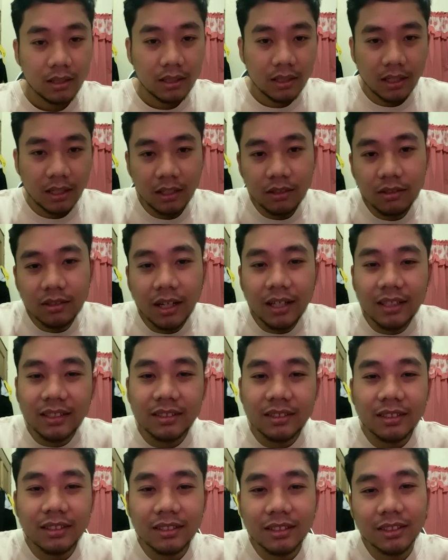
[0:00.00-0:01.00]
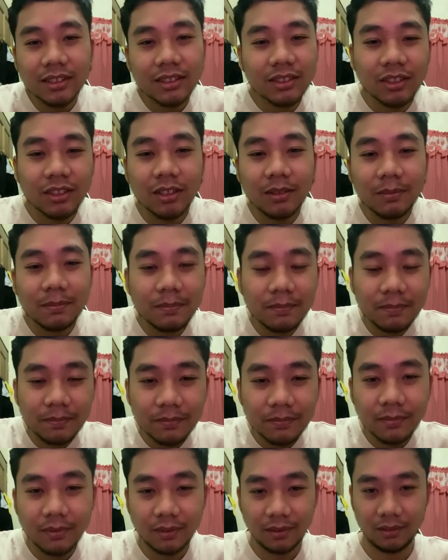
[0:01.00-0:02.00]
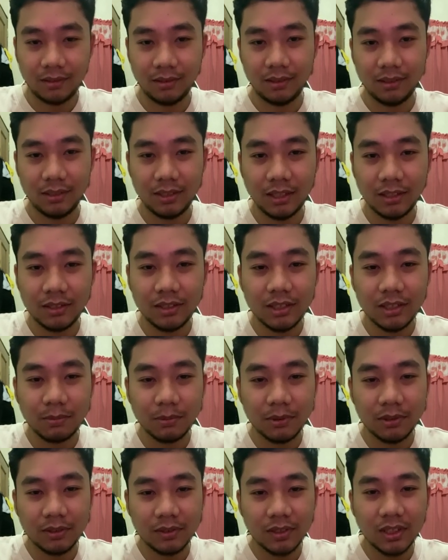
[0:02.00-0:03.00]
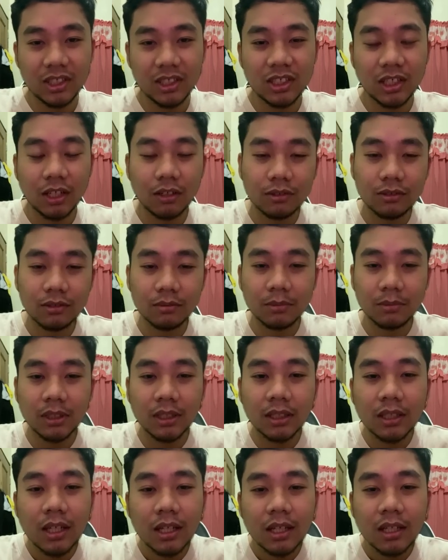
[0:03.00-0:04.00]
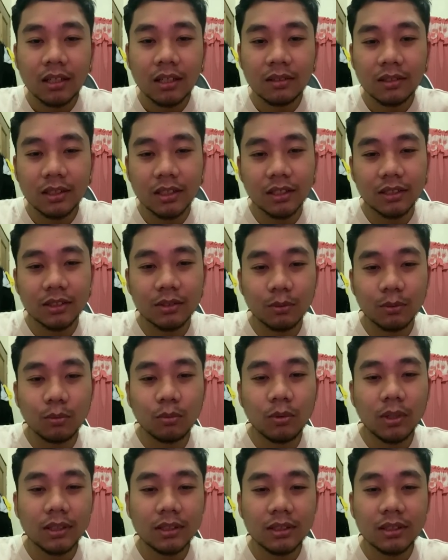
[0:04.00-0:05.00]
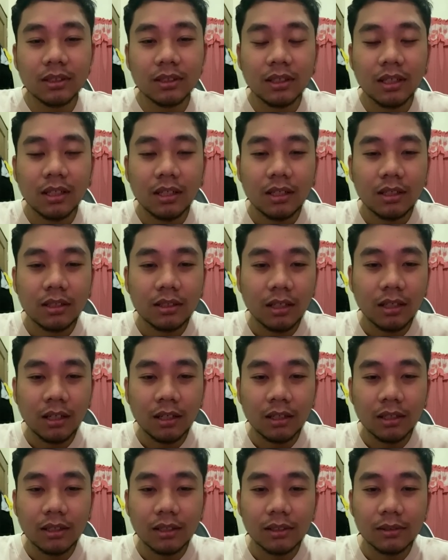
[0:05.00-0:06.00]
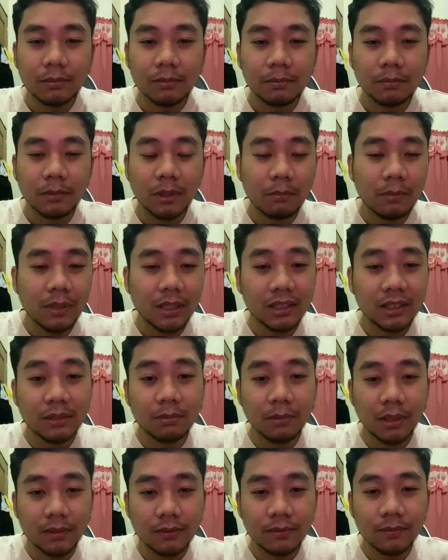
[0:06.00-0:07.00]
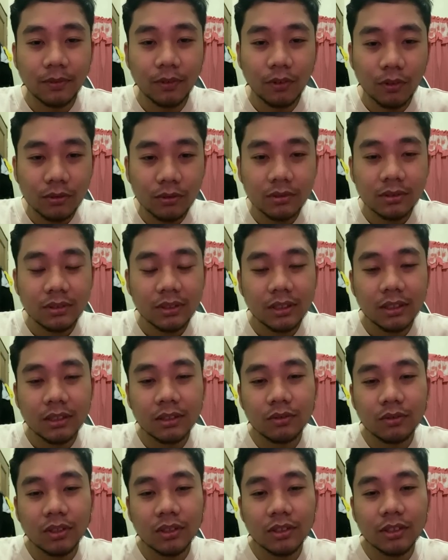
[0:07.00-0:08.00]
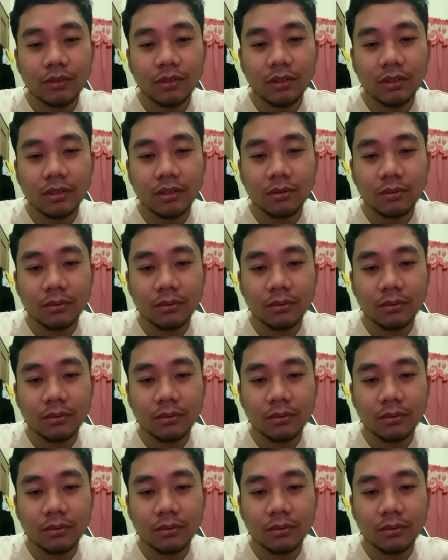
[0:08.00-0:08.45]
Hello guys, this is Tom. Sir Richmond reached out to me in regards to what the best smartphone in 2022.